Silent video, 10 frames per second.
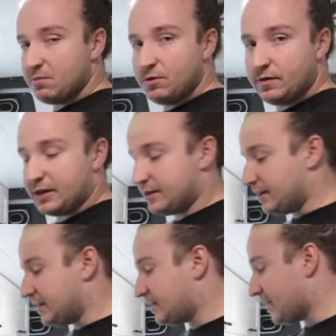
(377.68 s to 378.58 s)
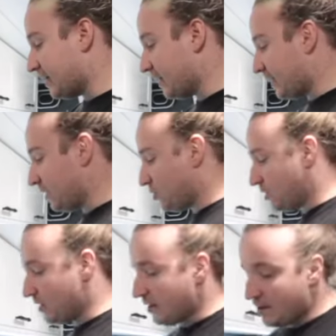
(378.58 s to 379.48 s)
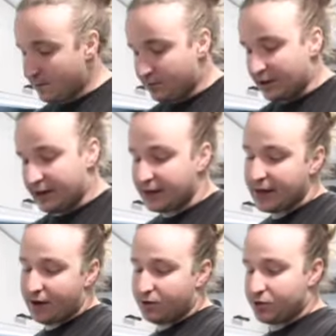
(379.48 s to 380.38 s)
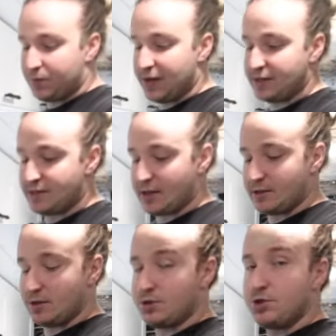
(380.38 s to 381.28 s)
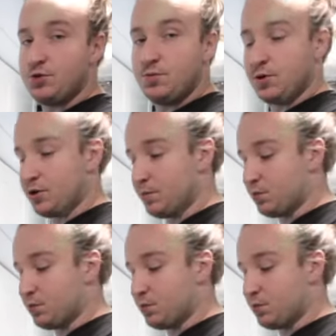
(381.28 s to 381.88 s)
Moving on to this side of the kitchen, plenty of counter space. They got the two burner